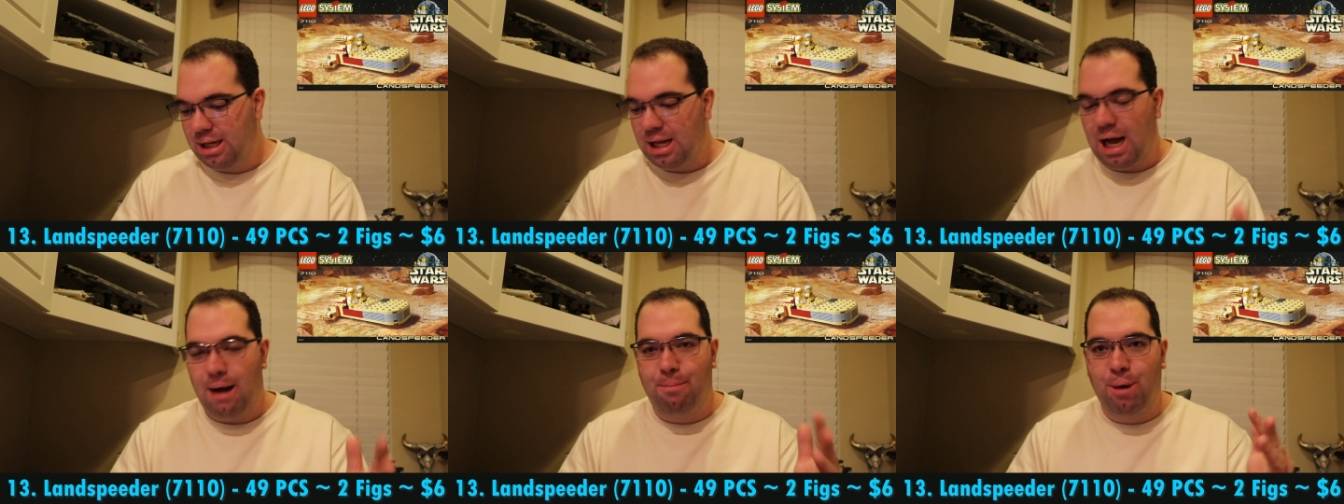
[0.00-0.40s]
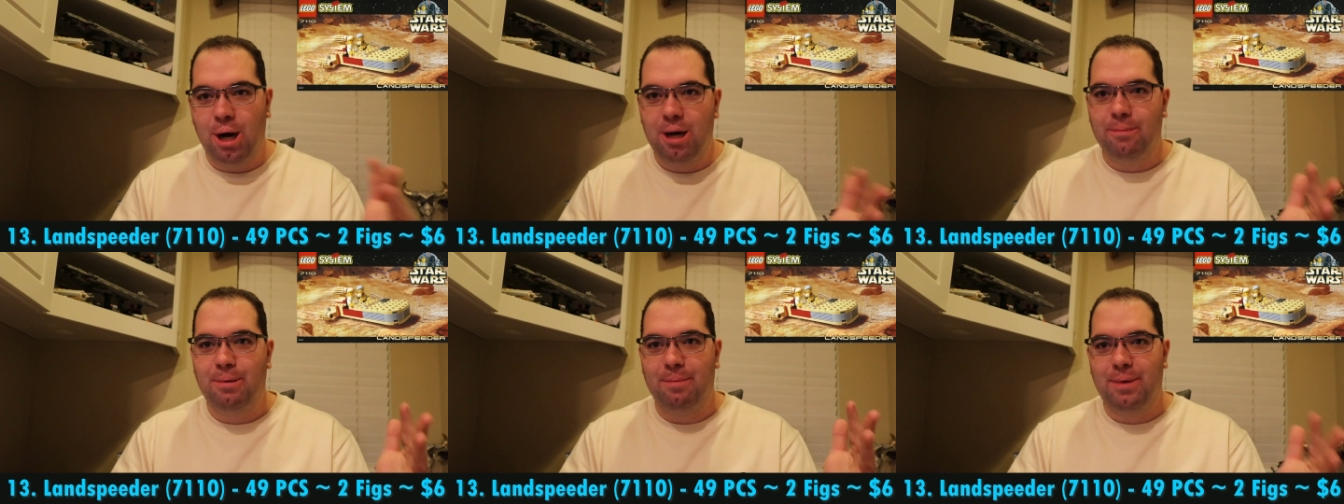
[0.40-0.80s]
I'll put
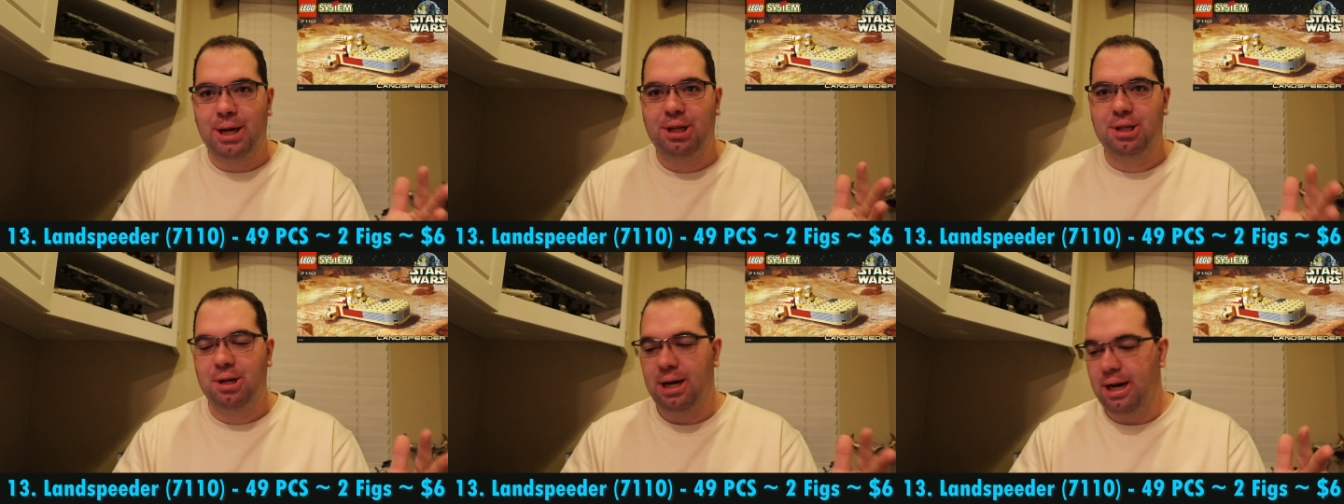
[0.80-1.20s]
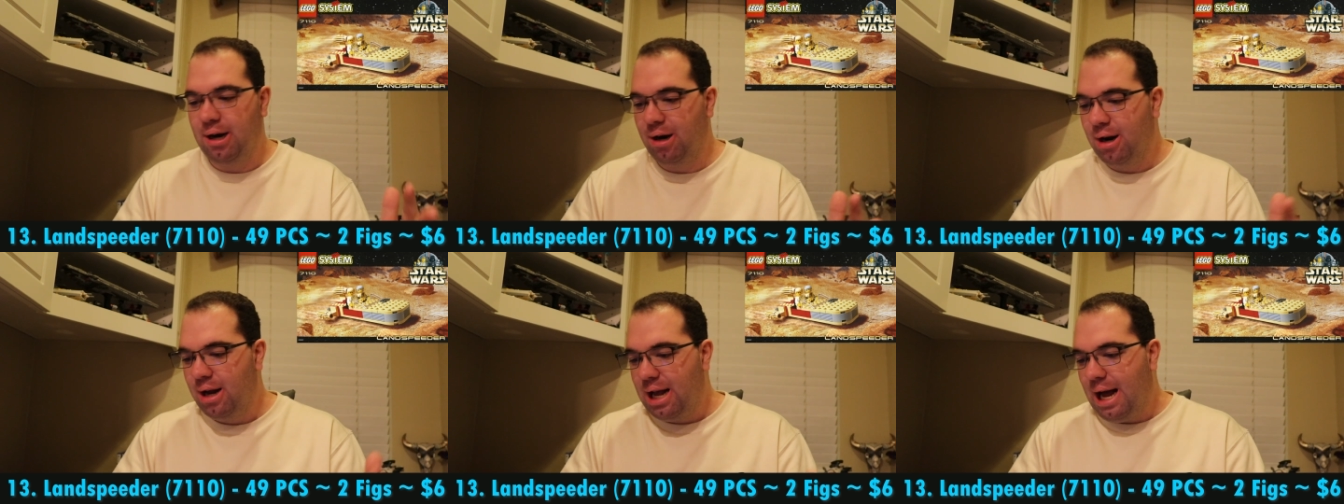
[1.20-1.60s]
up a picture
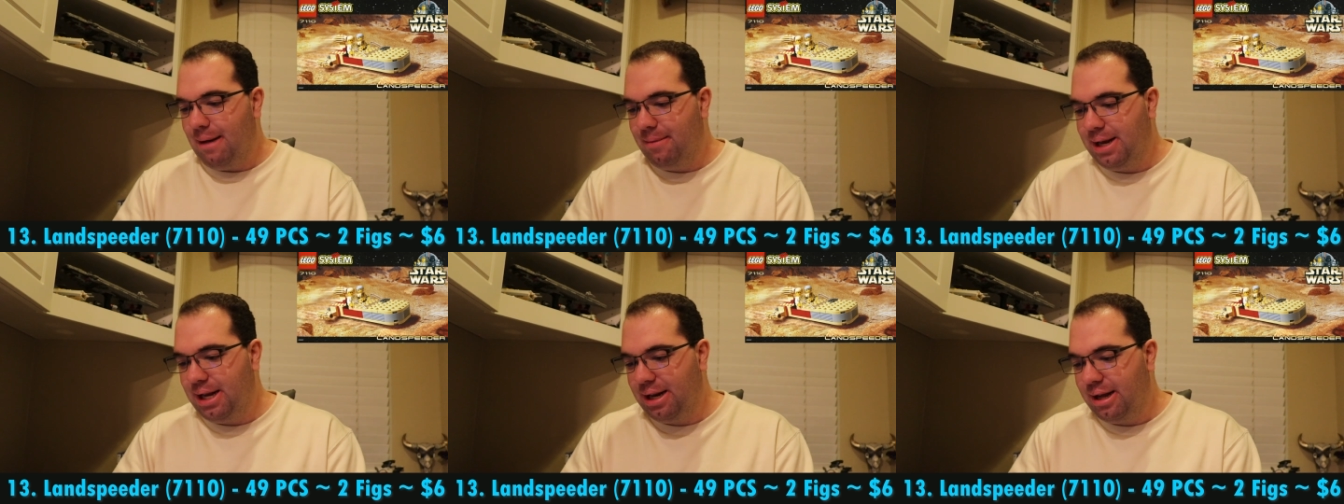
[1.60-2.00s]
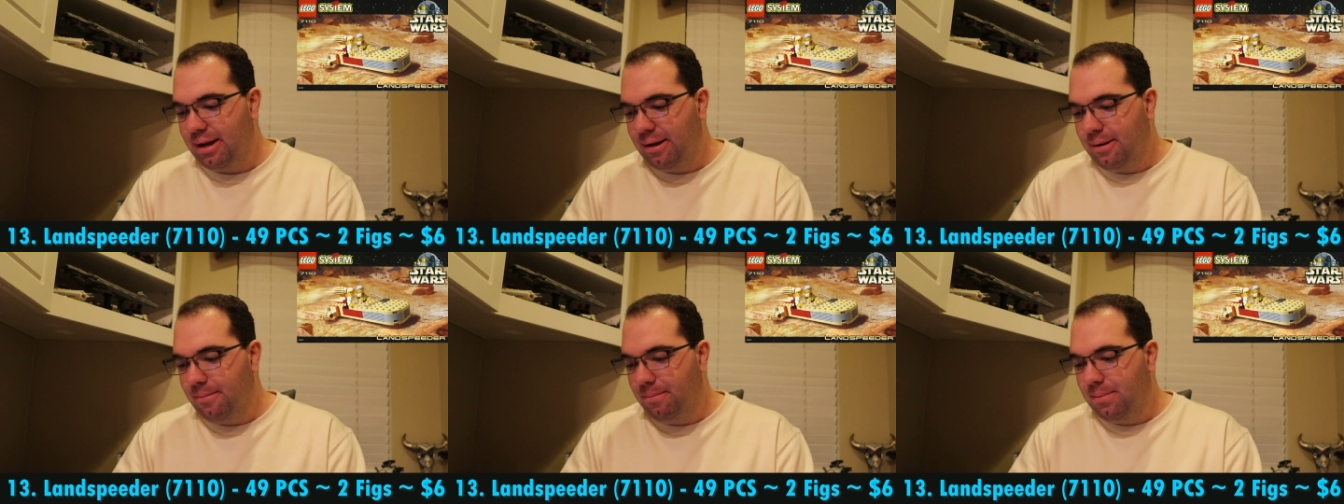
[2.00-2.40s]
here. I mean,
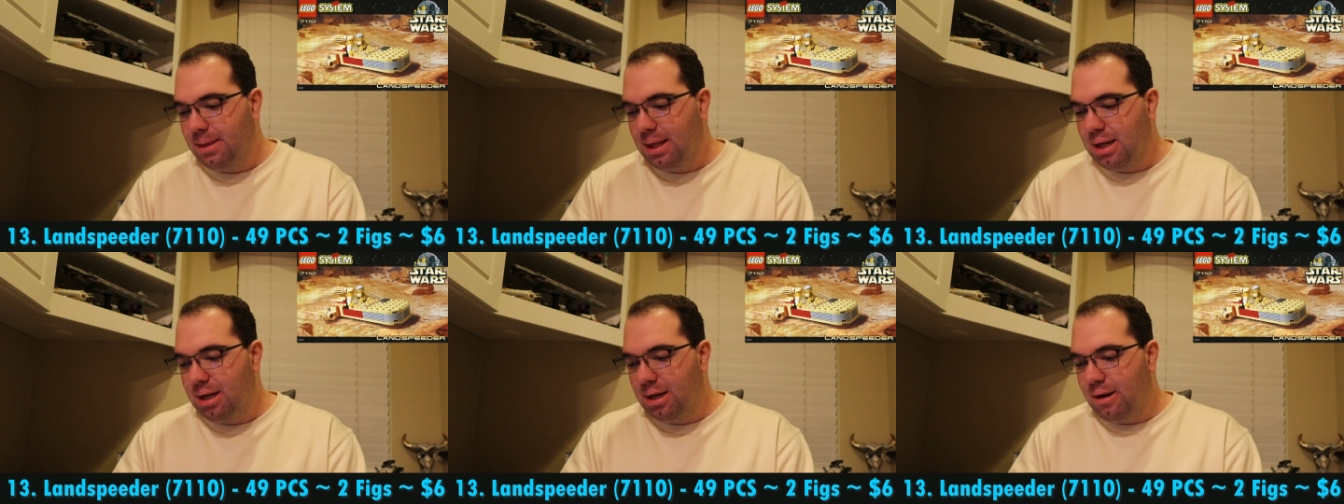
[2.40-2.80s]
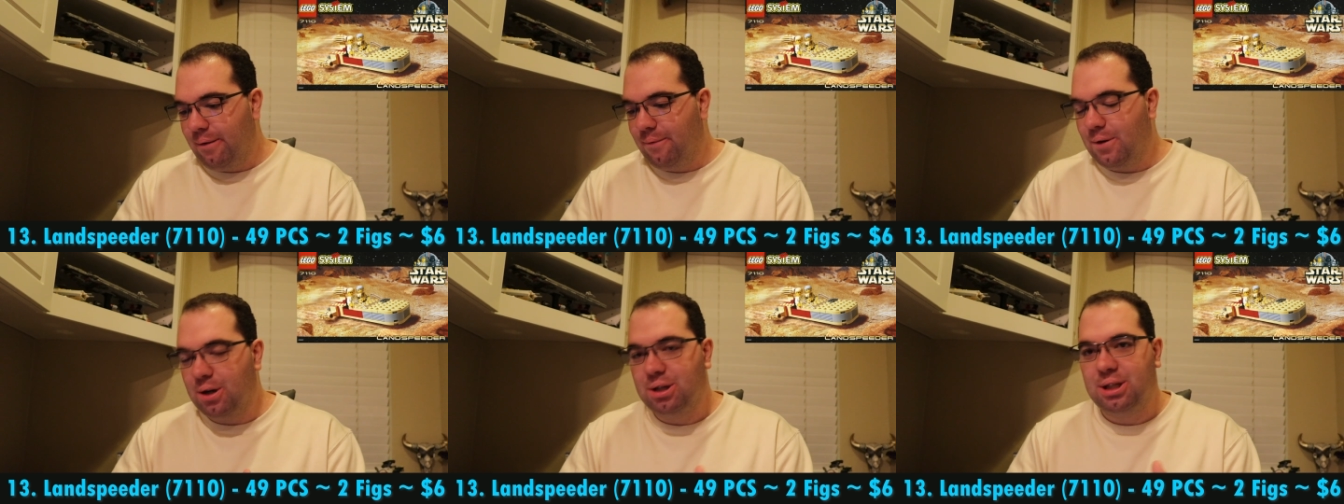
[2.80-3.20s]

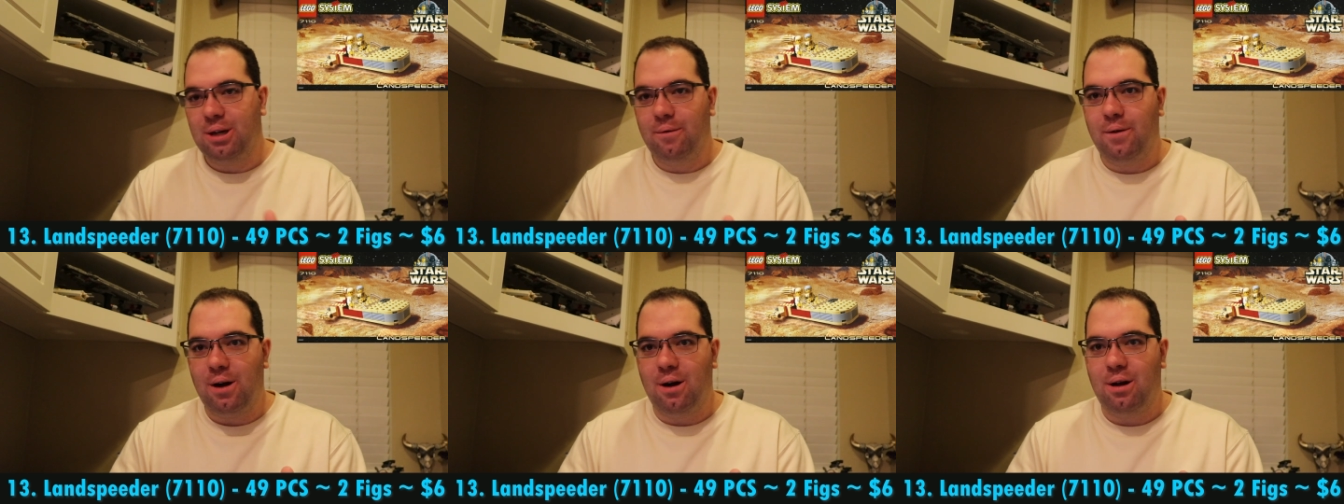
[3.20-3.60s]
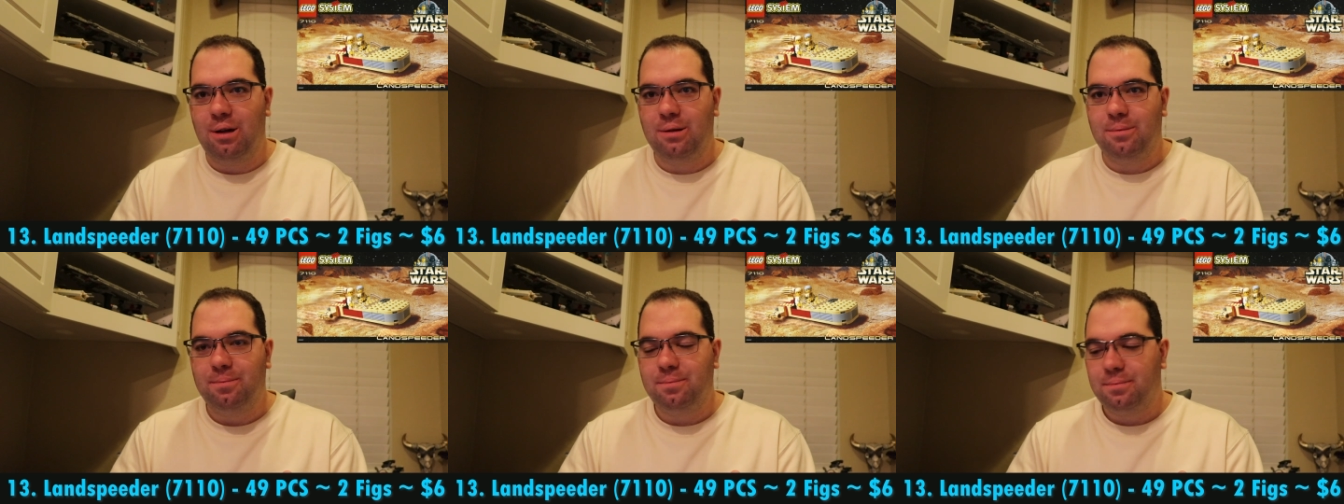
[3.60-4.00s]
first of
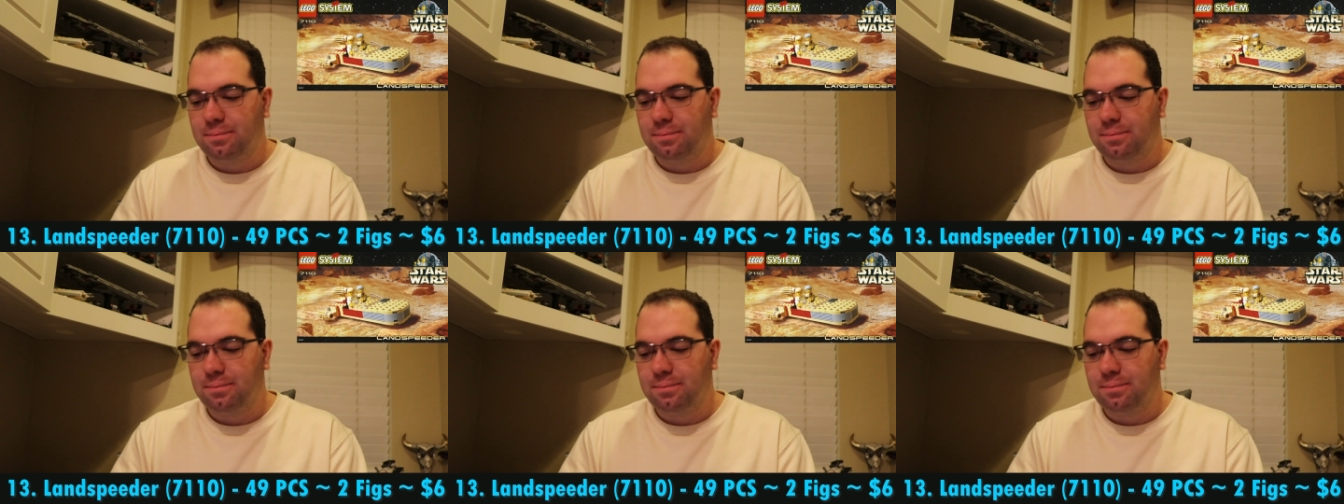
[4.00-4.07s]
all,